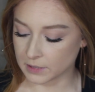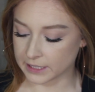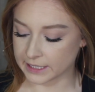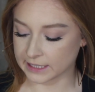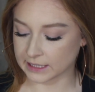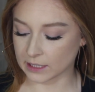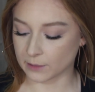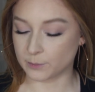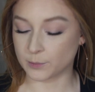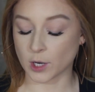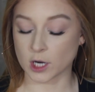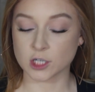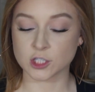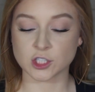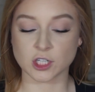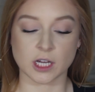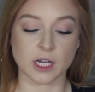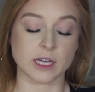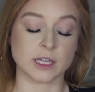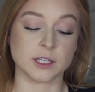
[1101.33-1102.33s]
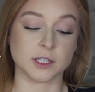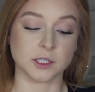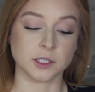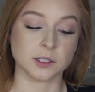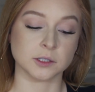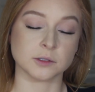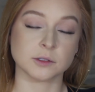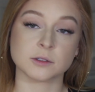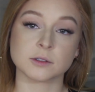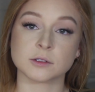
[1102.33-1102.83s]
take that brush I
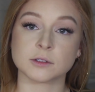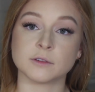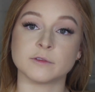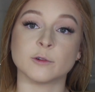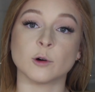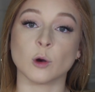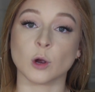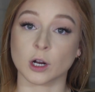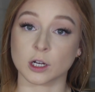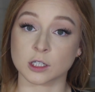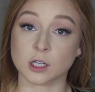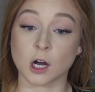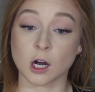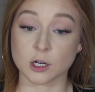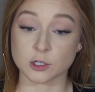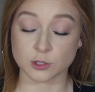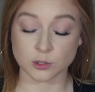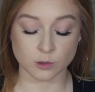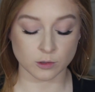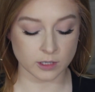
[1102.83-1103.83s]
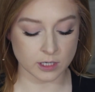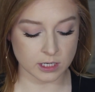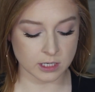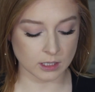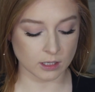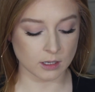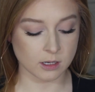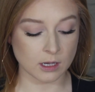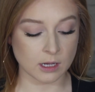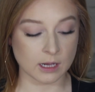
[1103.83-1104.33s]
used for contouring.
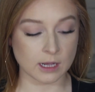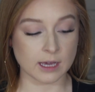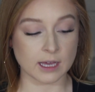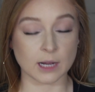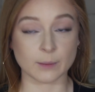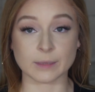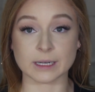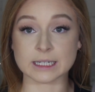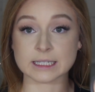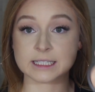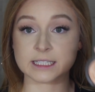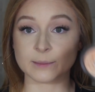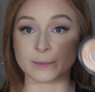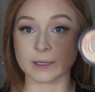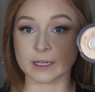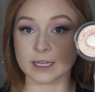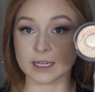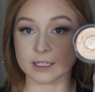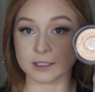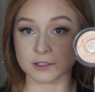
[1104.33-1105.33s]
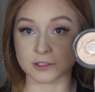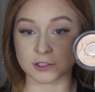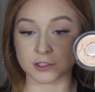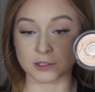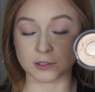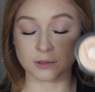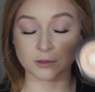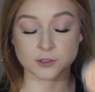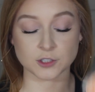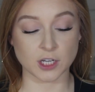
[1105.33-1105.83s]
I'm going to dip it
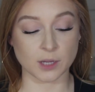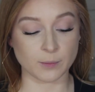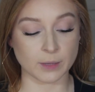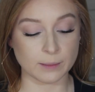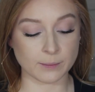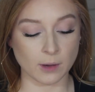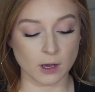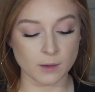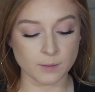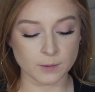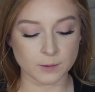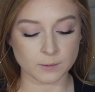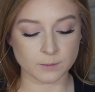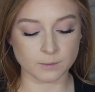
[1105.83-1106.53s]
into Champagne Pop.